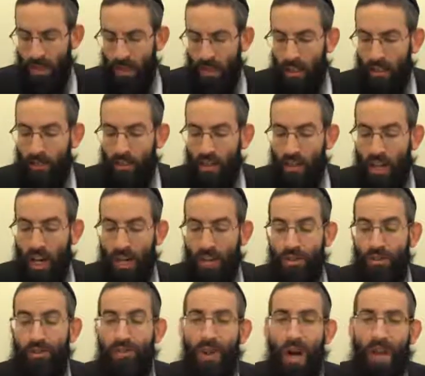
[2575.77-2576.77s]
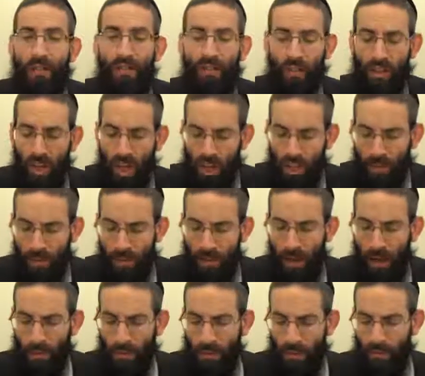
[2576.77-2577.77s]
Lefi Shein Sreifin Kachem
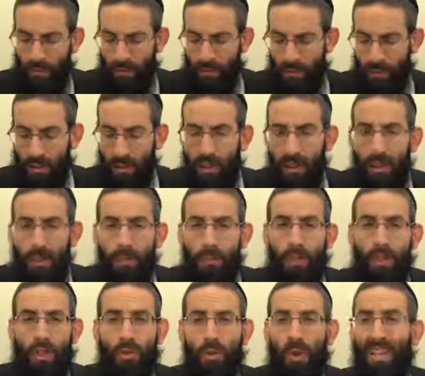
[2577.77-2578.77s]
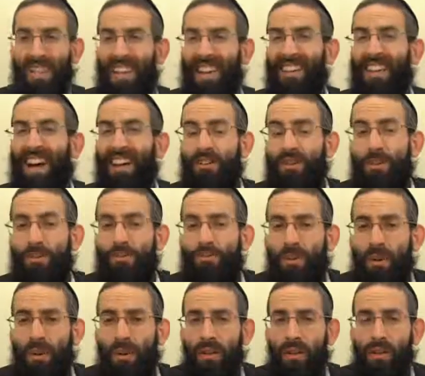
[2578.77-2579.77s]
B'Yom Tov, because one is not allowed to
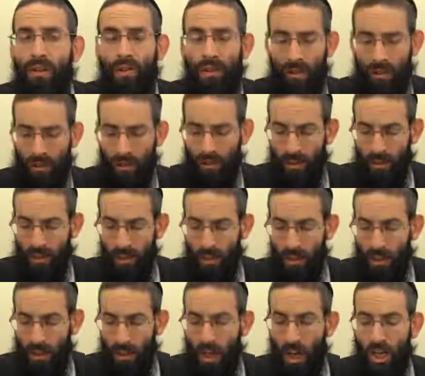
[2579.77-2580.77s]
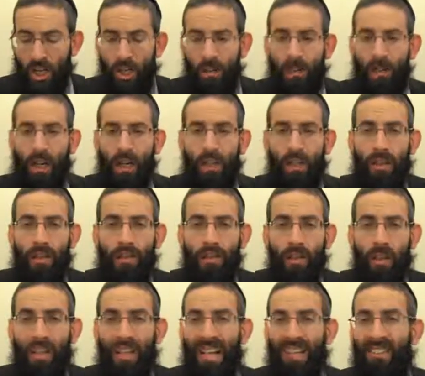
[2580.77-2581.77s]
burn Kachem on Yom Tov,
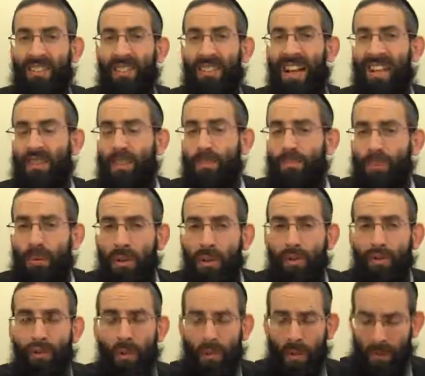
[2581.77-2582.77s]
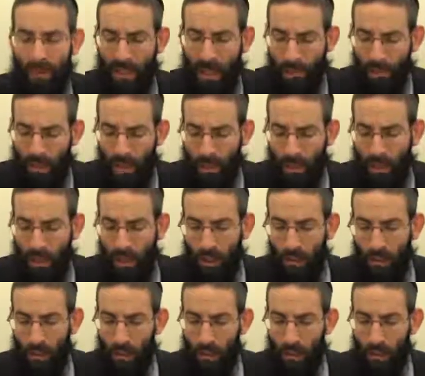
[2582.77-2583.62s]
one is not allowed to burn Truma that became Tameh on Yom Tov.